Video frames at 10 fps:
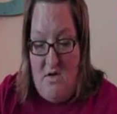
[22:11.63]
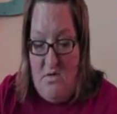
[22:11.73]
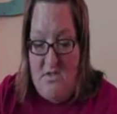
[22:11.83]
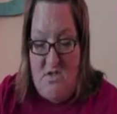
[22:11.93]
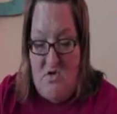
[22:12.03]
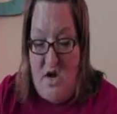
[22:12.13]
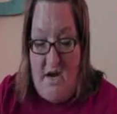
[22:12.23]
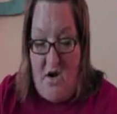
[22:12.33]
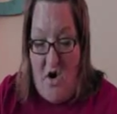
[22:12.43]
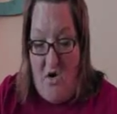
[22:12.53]
I wasn't
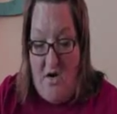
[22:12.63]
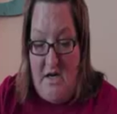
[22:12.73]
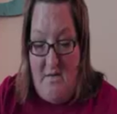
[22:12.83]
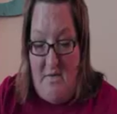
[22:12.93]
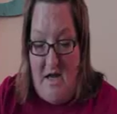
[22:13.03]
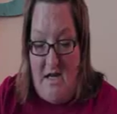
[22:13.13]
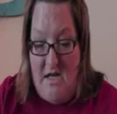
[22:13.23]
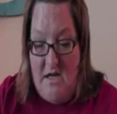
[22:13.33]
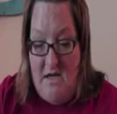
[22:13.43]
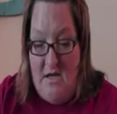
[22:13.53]
trying to hurt
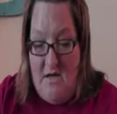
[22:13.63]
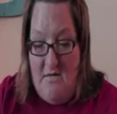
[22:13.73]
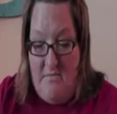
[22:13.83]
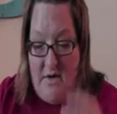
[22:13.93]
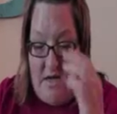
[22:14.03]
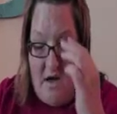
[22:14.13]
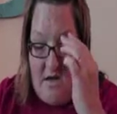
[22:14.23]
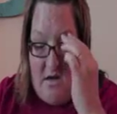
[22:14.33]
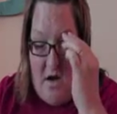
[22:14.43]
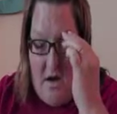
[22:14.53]
anybody, but I
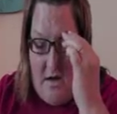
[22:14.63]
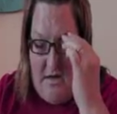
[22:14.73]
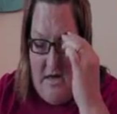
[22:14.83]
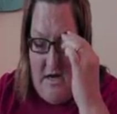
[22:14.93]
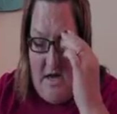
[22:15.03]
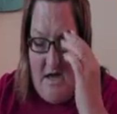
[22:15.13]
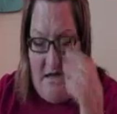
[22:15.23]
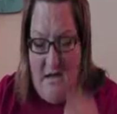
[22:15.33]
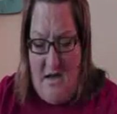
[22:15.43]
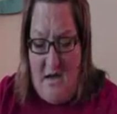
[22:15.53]
got caught and
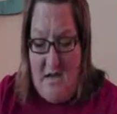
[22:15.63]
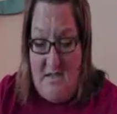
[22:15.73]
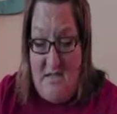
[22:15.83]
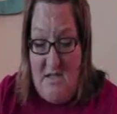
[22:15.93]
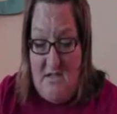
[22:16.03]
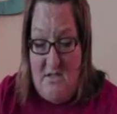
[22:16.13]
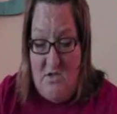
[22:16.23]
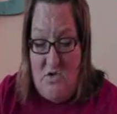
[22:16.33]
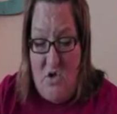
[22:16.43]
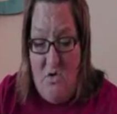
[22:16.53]
I got sentenced
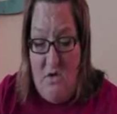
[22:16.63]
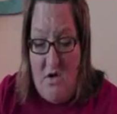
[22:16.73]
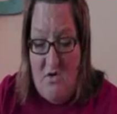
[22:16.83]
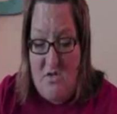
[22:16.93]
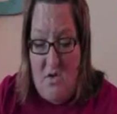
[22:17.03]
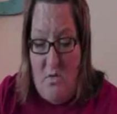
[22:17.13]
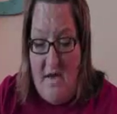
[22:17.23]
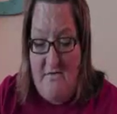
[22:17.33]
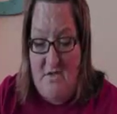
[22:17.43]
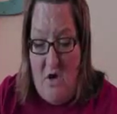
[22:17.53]
to 2 years in the
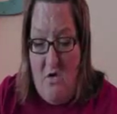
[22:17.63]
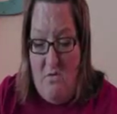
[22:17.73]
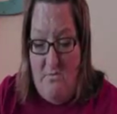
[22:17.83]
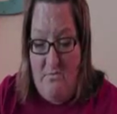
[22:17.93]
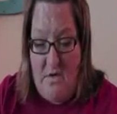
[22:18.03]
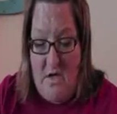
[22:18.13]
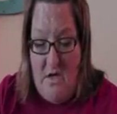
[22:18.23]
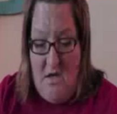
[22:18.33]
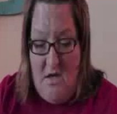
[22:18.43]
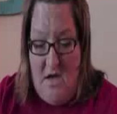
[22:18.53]
Waif's home.
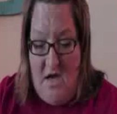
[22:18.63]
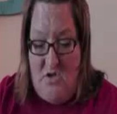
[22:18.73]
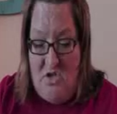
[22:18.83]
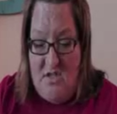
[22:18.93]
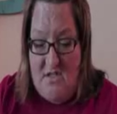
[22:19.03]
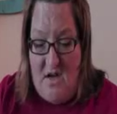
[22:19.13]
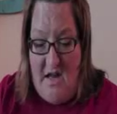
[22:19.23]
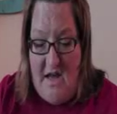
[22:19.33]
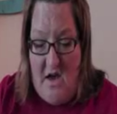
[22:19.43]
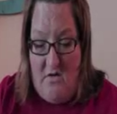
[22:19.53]
I just
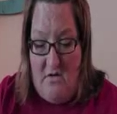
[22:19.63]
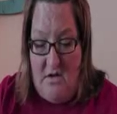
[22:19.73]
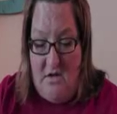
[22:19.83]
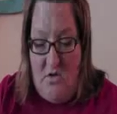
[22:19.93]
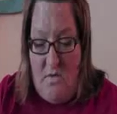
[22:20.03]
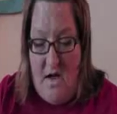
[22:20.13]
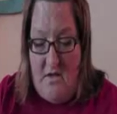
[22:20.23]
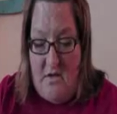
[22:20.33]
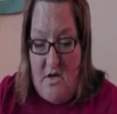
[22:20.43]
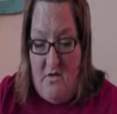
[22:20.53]
got out a little
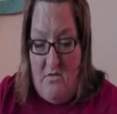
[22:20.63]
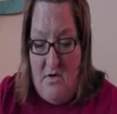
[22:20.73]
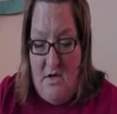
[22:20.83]
while ago.